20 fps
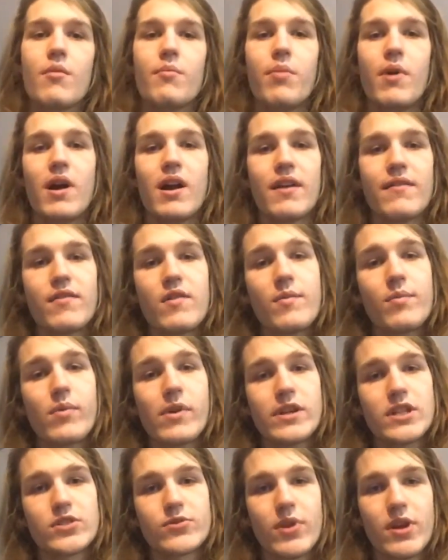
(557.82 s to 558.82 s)
But if your
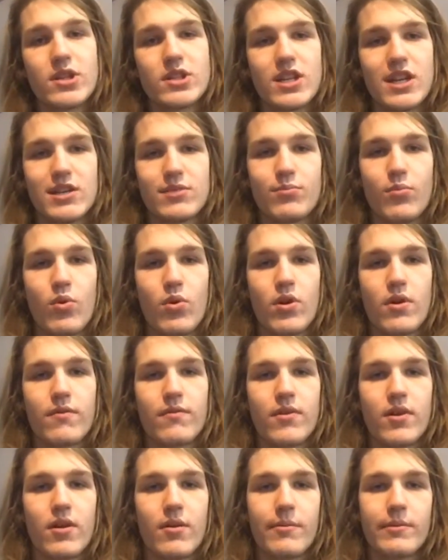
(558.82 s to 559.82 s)
price range is more
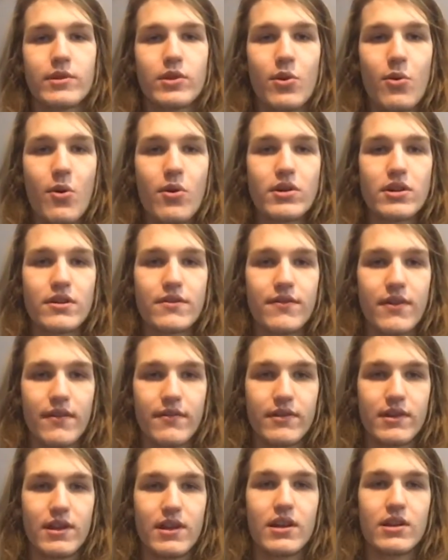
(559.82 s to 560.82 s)
from
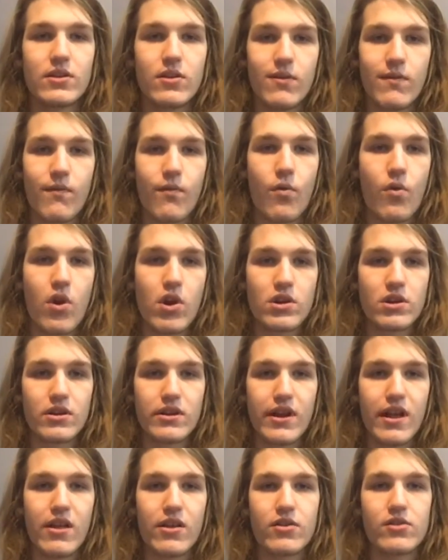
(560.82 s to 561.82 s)
$250 to
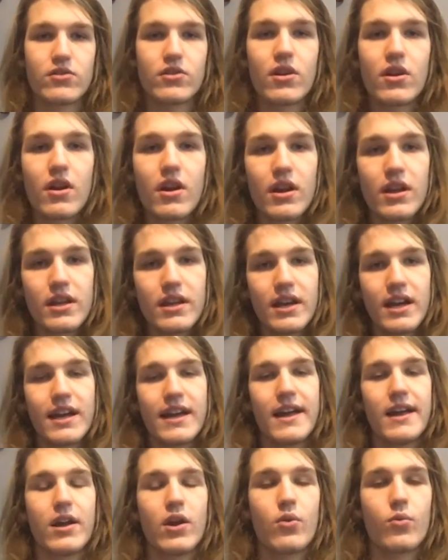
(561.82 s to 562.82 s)
$400, you
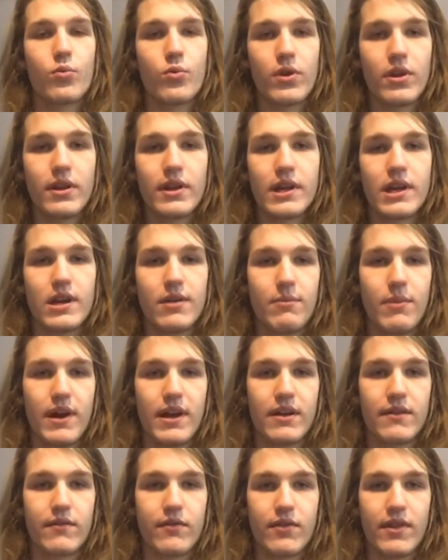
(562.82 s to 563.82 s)
can get a really good
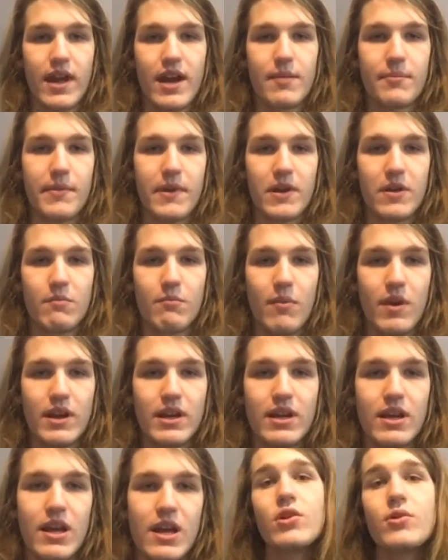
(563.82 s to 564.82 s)
bike for that amount of
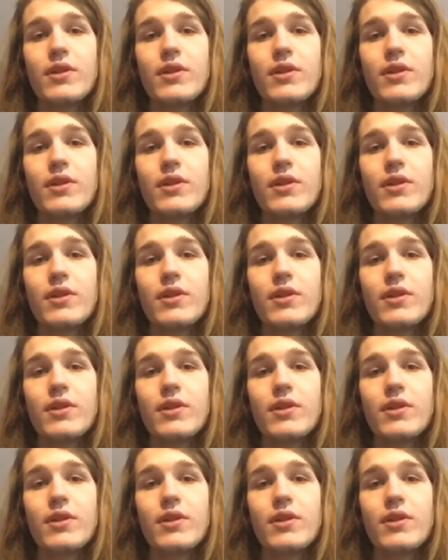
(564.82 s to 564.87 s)
money.